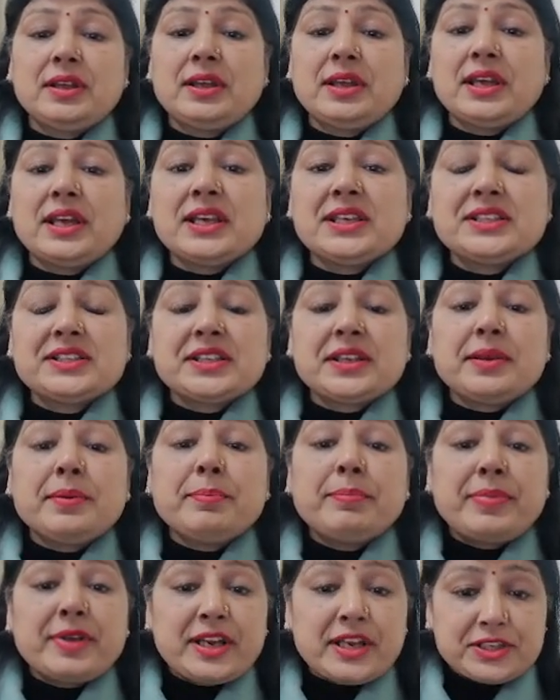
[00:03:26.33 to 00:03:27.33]
is
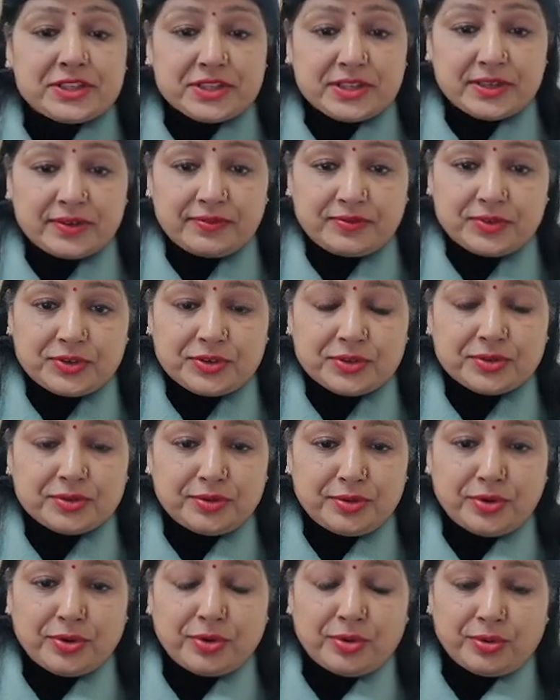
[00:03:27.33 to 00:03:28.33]
imperative to
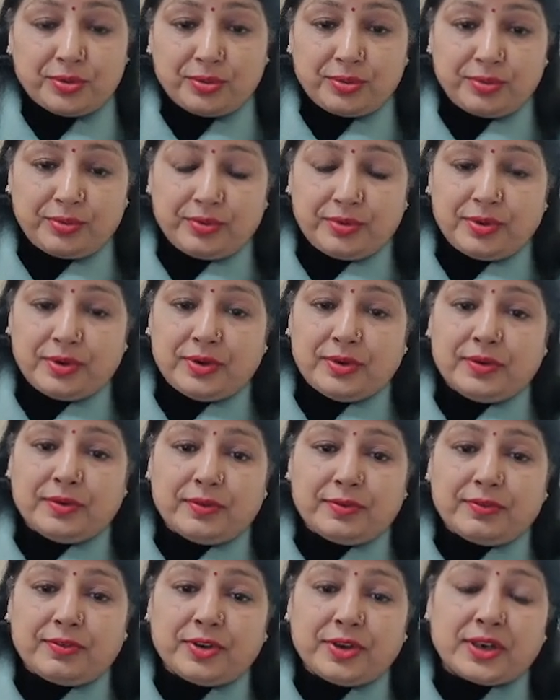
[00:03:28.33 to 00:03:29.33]
know
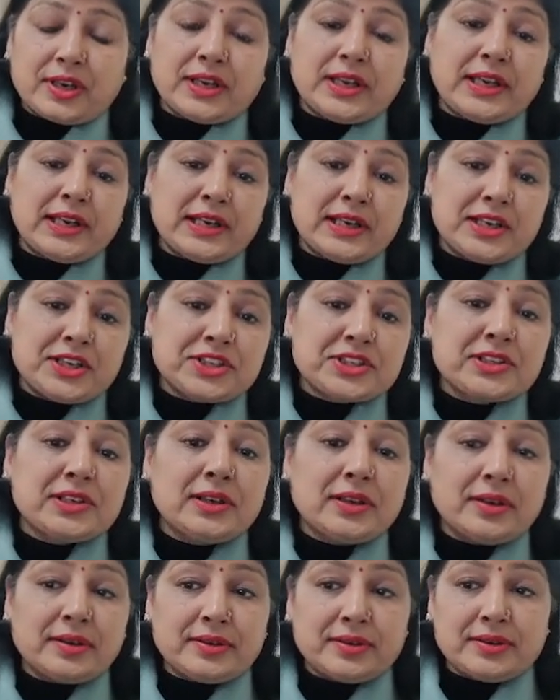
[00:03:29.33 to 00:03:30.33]
for an English
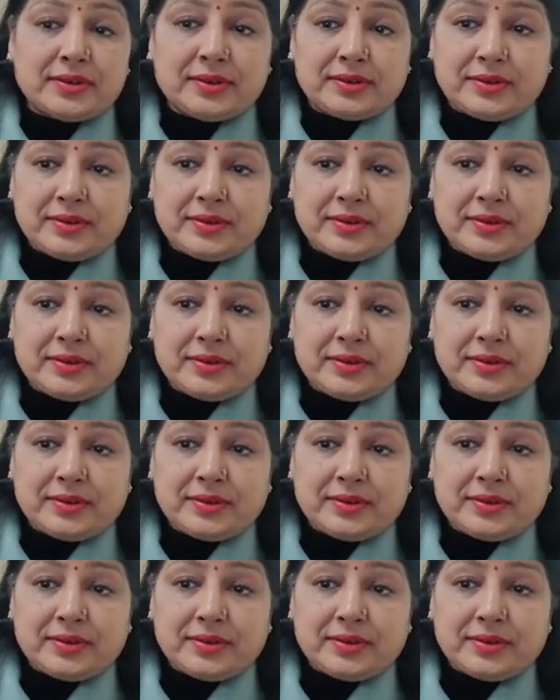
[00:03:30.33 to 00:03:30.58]
learner.